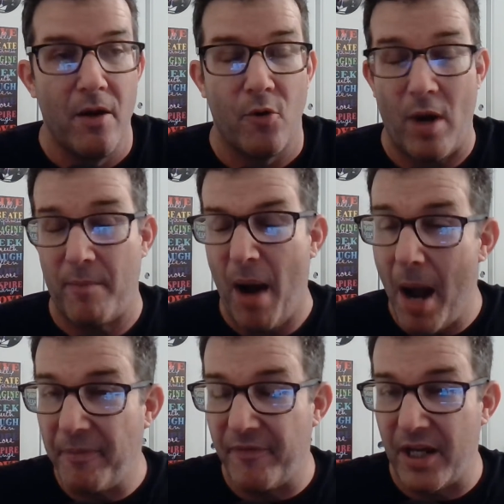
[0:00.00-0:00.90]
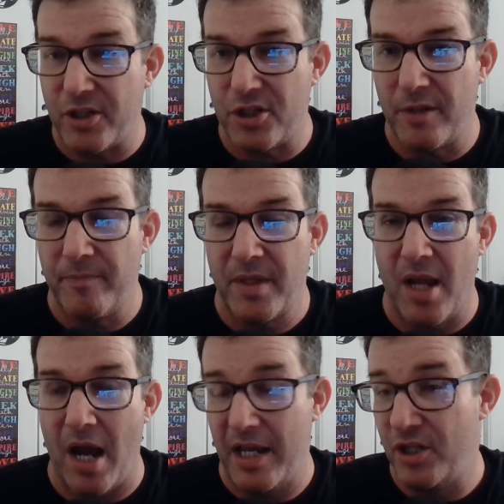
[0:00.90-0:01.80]
Gregg Popovich
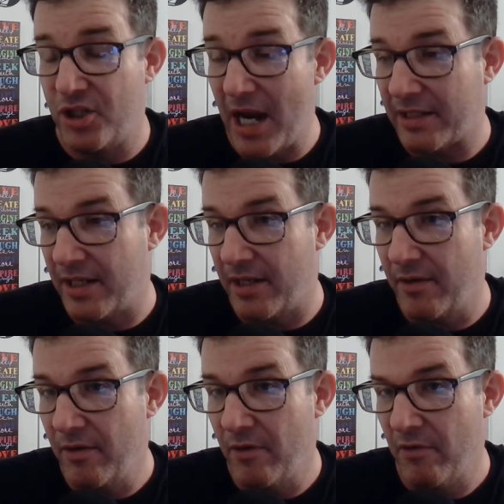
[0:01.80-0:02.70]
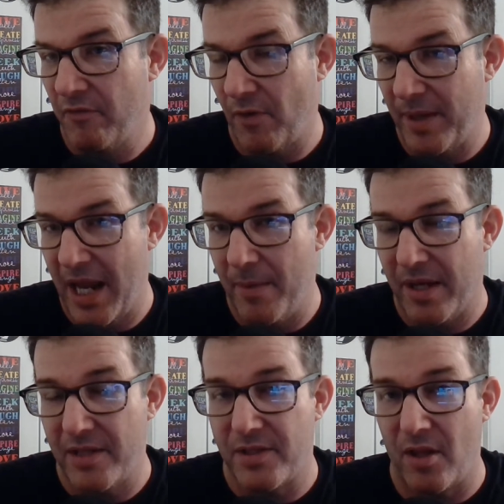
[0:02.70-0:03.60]
got ejected from a game
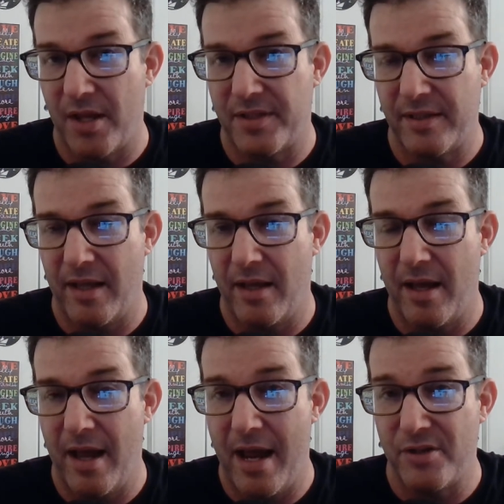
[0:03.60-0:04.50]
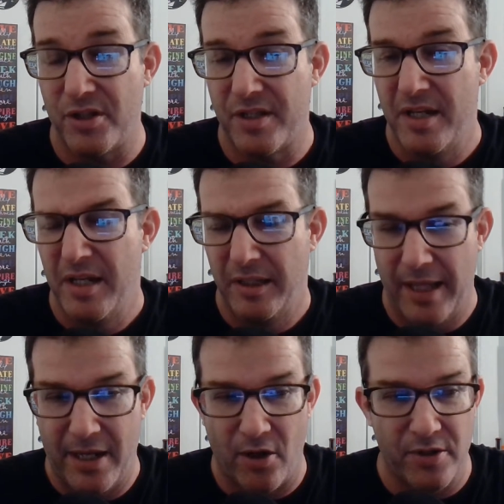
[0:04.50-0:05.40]
against the Los Angeles
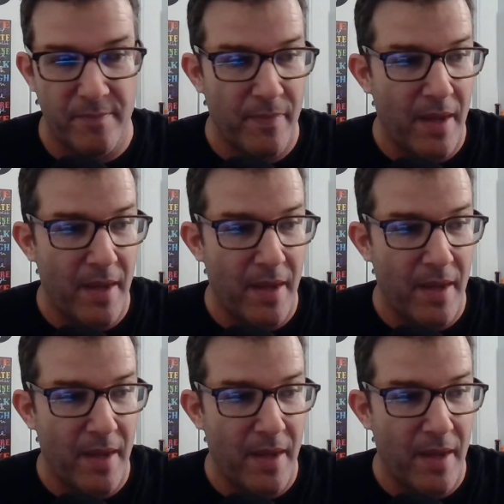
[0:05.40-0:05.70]
Lakers